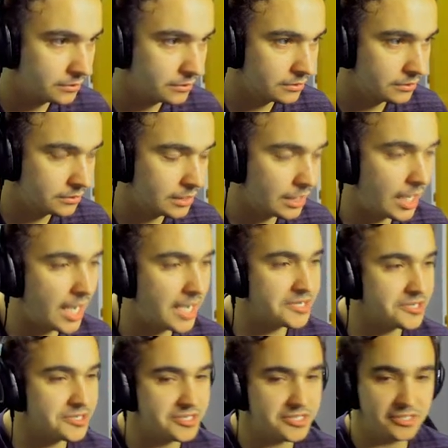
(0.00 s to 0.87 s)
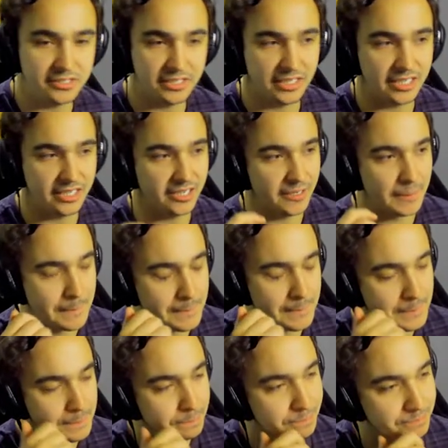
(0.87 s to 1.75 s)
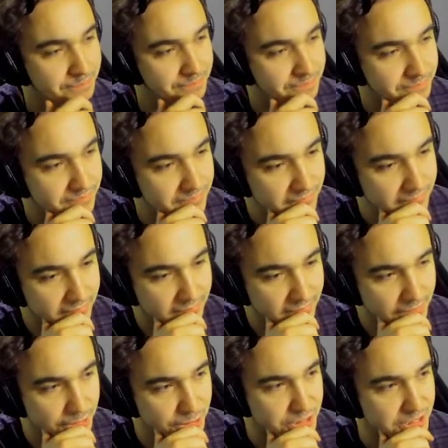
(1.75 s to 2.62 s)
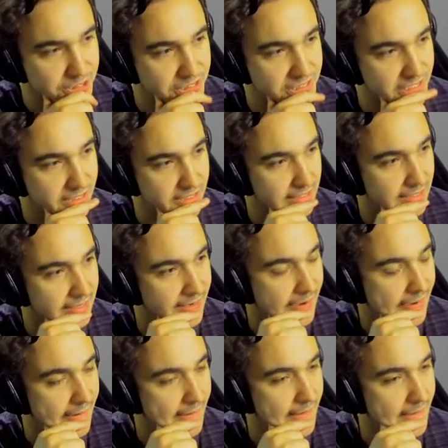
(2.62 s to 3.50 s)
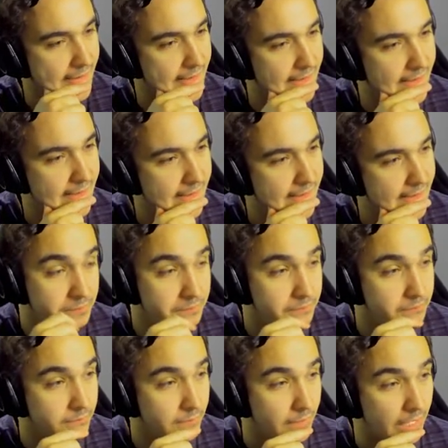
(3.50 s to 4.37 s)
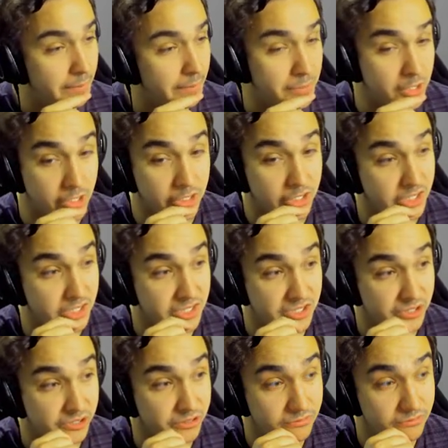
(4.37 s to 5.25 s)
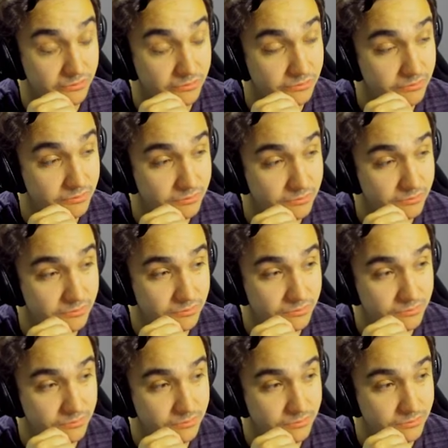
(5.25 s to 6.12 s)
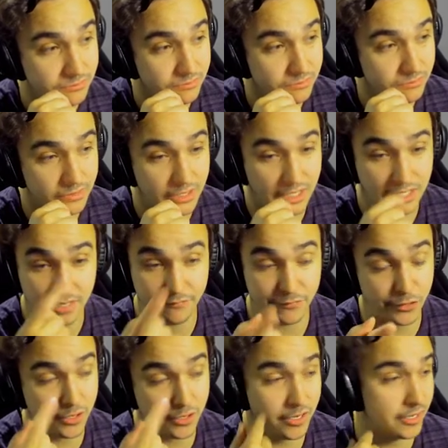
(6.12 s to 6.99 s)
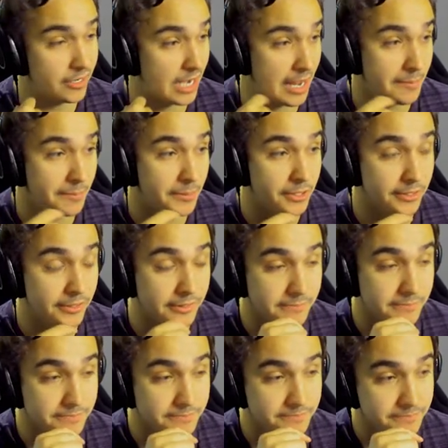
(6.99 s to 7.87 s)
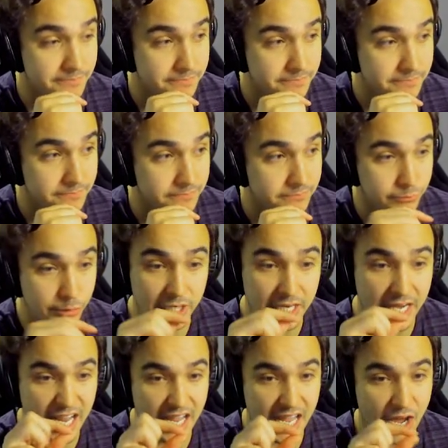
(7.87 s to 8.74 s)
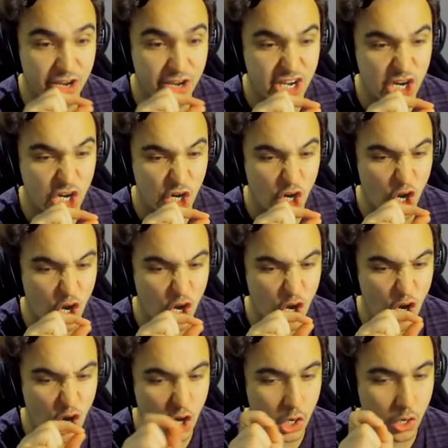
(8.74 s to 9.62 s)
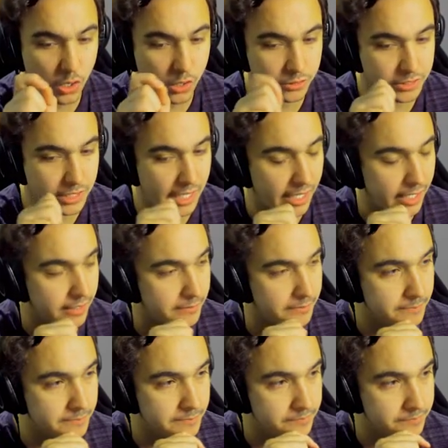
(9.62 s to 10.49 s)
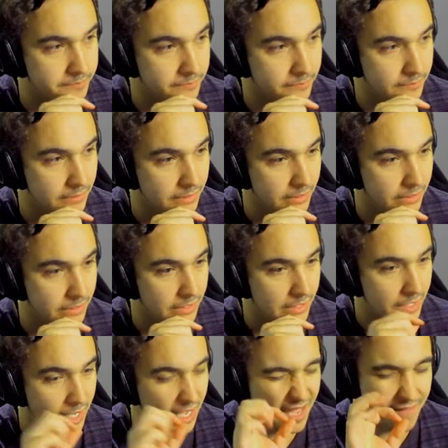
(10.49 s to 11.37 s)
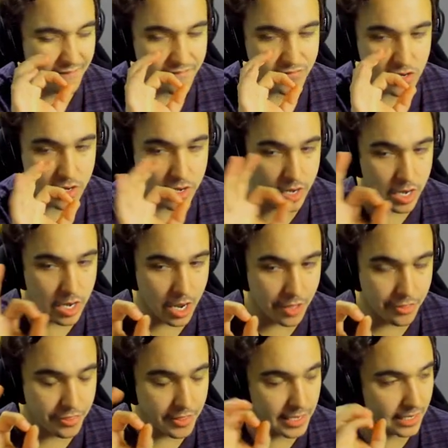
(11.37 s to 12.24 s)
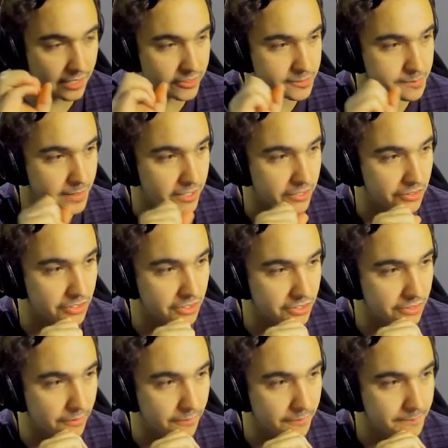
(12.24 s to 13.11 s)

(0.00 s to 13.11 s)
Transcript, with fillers: Oh, you're still here. You're still here, huh? I'm good, dude. Like, if you're good, I'm good. We can hang out here all day. I have nothing else better to do.